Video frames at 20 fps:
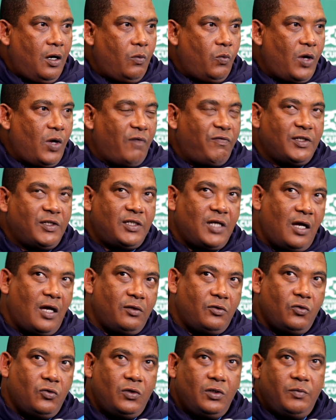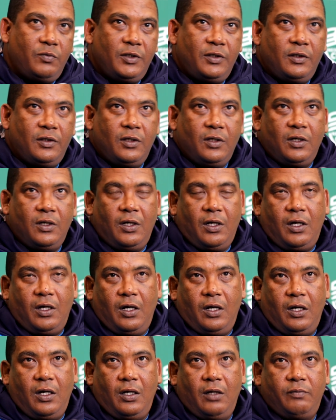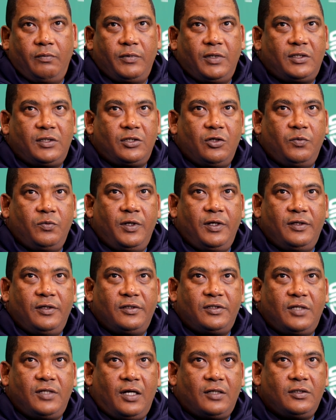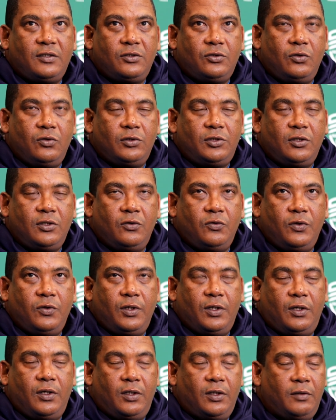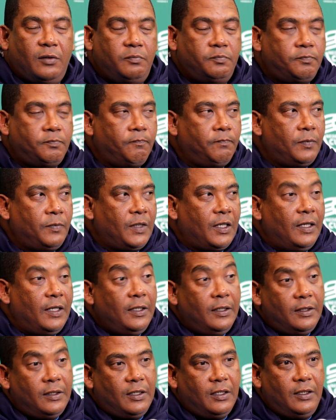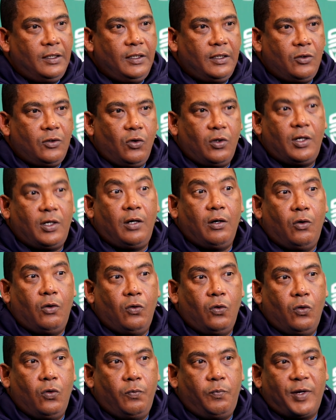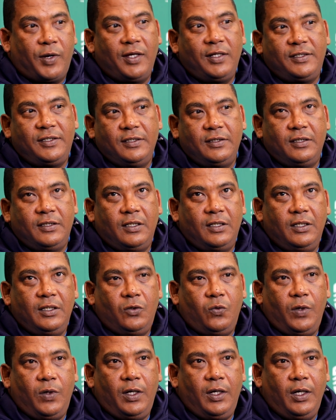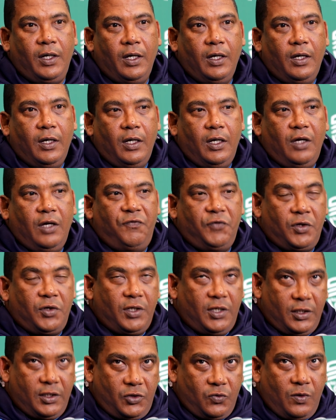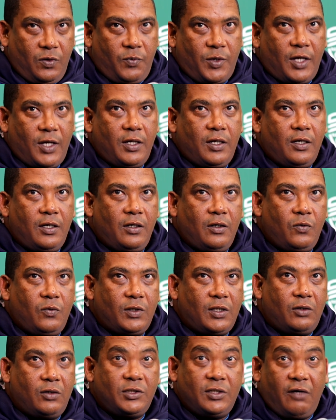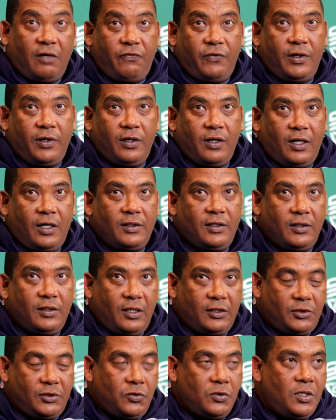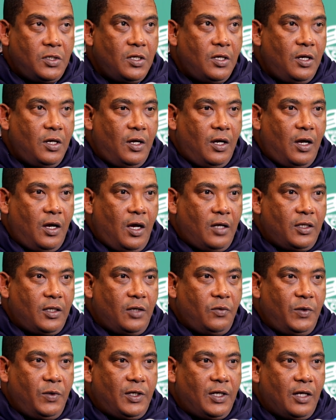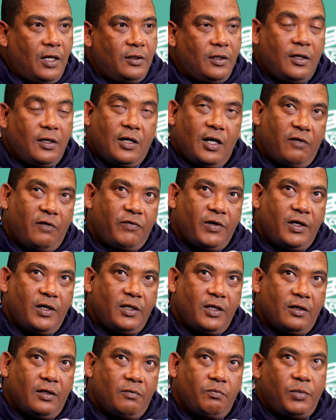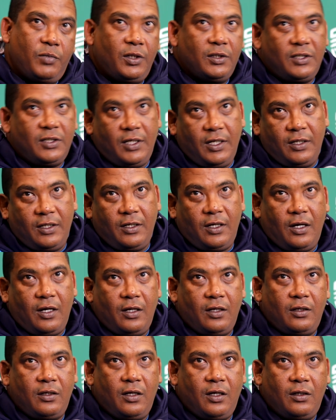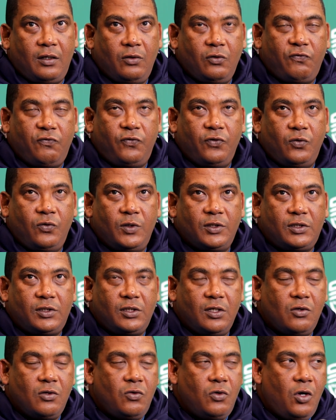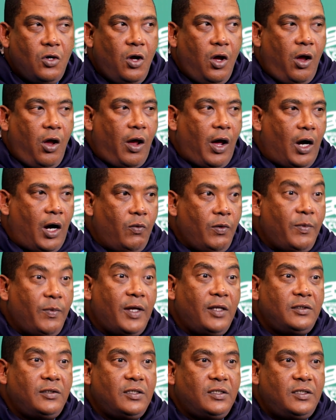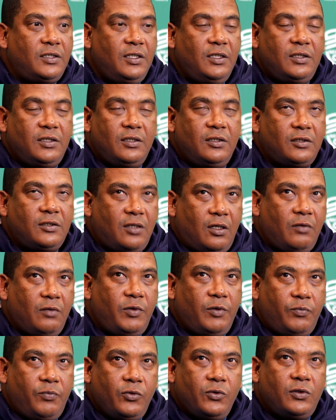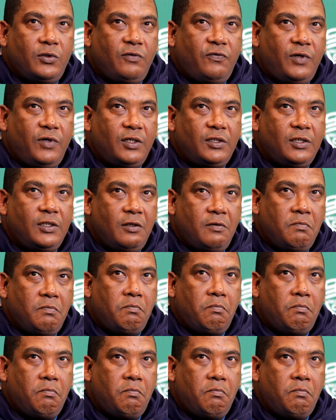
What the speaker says: we have a CHAN tournament. There's so many distractions also in the league or breaks in the league. If you can get to a break without suffering, I think that's good. And then we can recover and then bolt again and look forward. So how we manage the season is going to be important for us here.